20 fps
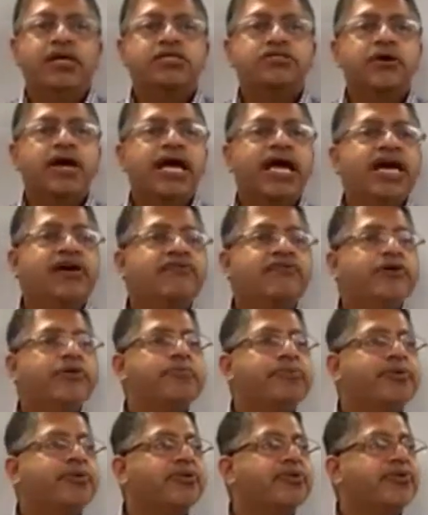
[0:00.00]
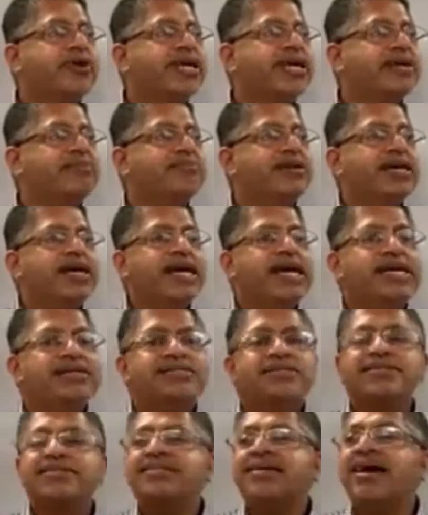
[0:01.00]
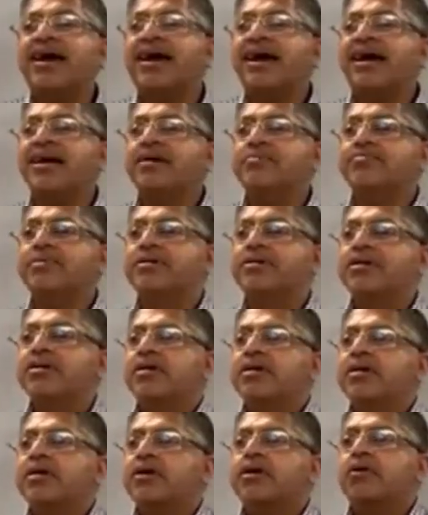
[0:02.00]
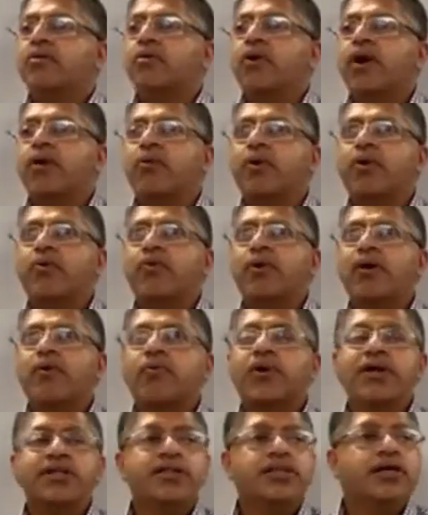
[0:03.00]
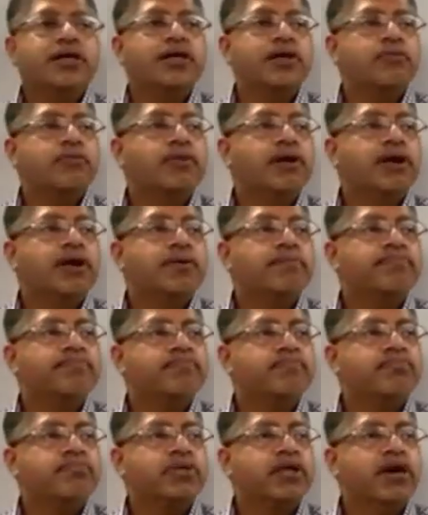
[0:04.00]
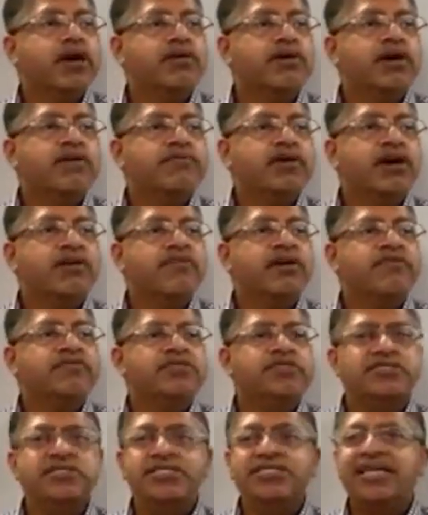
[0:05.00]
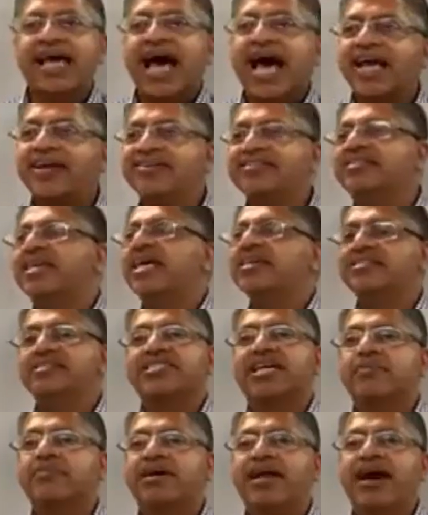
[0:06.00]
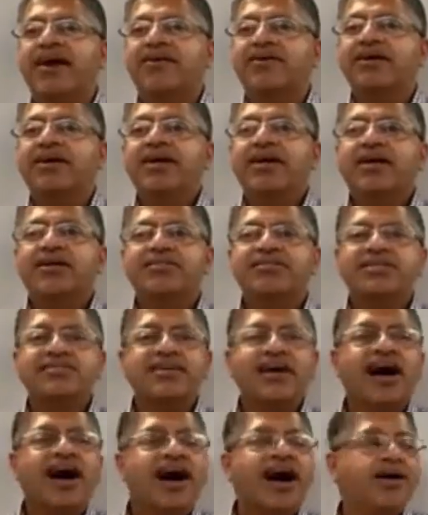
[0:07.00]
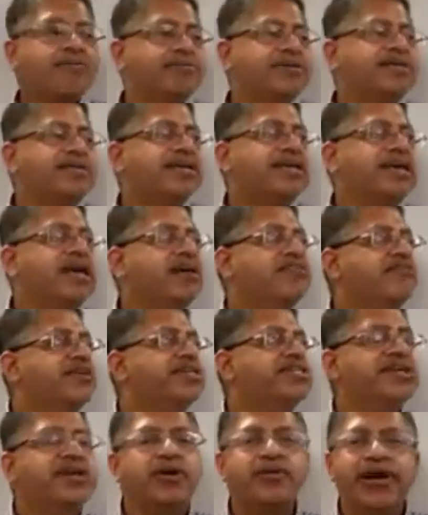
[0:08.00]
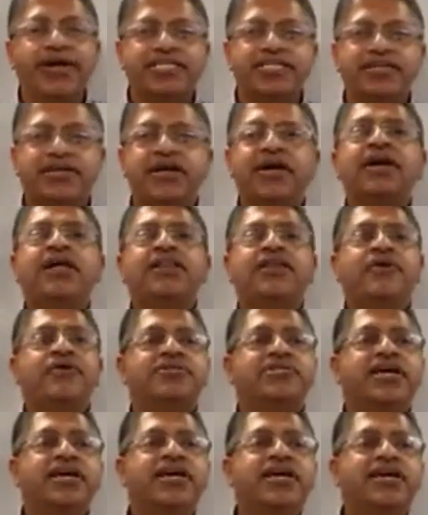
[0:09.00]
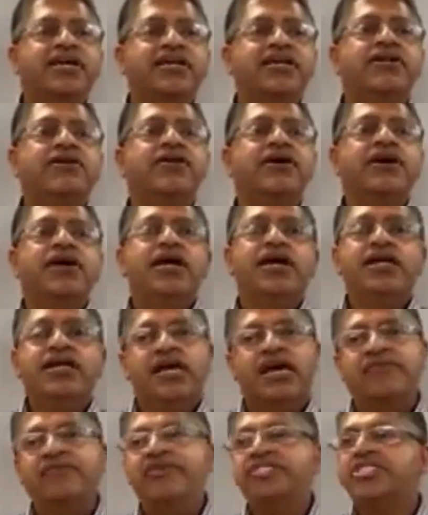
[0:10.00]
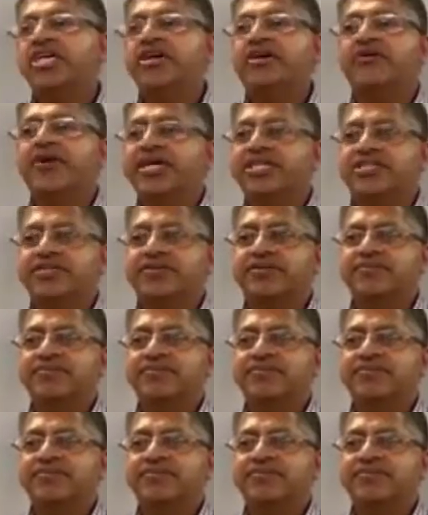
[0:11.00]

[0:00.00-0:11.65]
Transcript: So every Purim is a time where just these accusations coming out, because there's a Haman in every generation. There is a Hitler in every generation.